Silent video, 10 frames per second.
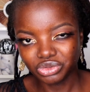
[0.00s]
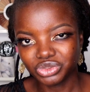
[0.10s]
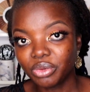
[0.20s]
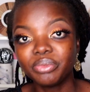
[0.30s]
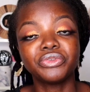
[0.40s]

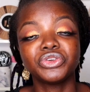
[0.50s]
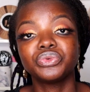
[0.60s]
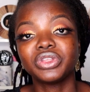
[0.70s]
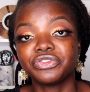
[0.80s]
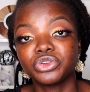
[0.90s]
some of you
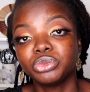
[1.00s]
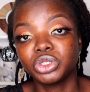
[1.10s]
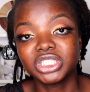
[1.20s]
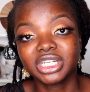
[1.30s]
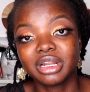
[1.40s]
that follow me on
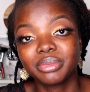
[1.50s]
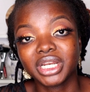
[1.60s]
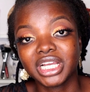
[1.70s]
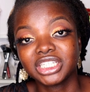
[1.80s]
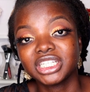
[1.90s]
Instagram
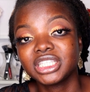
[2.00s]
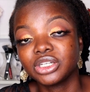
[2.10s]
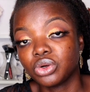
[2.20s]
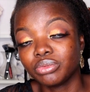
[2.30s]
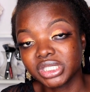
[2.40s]
can actually
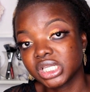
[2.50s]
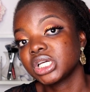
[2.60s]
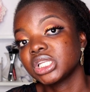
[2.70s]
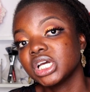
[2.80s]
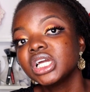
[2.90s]
tell, or
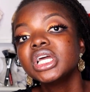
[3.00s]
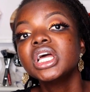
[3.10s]
Misykona